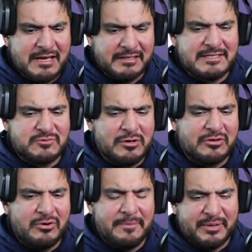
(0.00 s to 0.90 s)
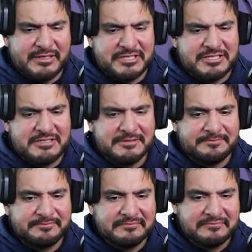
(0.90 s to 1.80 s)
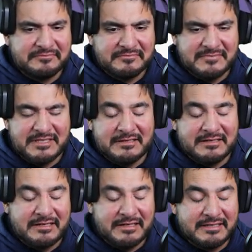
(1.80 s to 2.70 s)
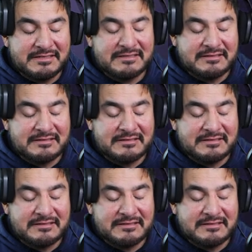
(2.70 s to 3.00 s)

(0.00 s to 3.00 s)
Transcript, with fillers: this won't go unpunished. Yeah, it's...